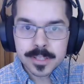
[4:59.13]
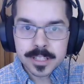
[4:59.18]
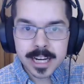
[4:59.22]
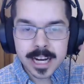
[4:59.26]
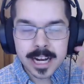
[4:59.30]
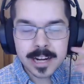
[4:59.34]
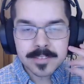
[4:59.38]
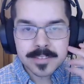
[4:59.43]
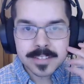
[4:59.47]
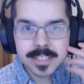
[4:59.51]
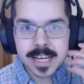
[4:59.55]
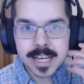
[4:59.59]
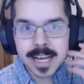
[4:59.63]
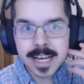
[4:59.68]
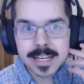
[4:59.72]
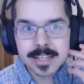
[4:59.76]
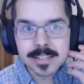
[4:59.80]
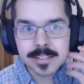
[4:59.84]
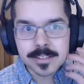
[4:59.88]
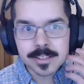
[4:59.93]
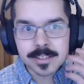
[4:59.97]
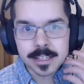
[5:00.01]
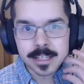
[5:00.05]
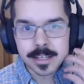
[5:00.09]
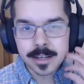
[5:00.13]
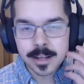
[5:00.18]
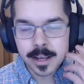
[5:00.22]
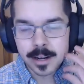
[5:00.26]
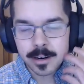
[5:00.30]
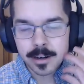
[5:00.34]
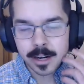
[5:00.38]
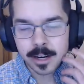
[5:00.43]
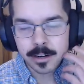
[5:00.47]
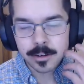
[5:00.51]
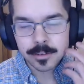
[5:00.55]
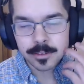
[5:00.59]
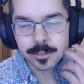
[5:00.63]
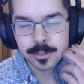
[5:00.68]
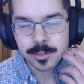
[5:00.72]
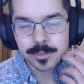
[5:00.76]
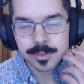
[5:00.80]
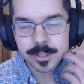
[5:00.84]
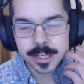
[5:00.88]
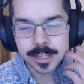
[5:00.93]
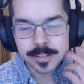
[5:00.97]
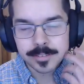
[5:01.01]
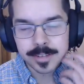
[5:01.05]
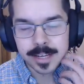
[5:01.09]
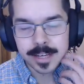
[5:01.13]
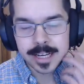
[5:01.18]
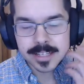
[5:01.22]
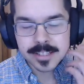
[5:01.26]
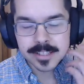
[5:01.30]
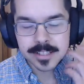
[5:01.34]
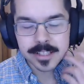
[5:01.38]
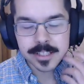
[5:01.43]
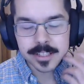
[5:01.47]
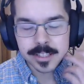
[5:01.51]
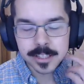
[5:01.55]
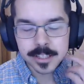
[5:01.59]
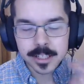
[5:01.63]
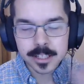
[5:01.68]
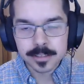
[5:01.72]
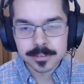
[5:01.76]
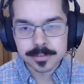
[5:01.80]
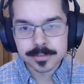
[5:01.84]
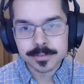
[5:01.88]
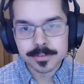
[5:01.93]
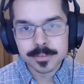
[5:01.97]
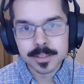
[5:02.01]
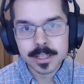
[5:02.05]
I have to ask, and I don't know that I've asked it enough.